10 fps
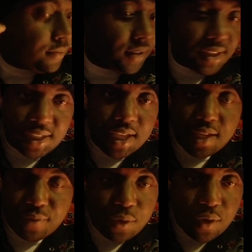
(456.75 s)
To see
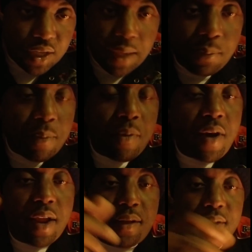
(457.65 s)
if you're going to keep him
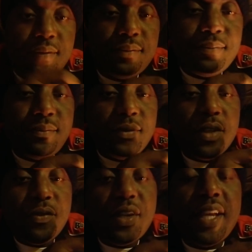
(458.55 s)
around
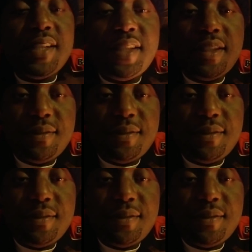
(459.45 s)
for next year.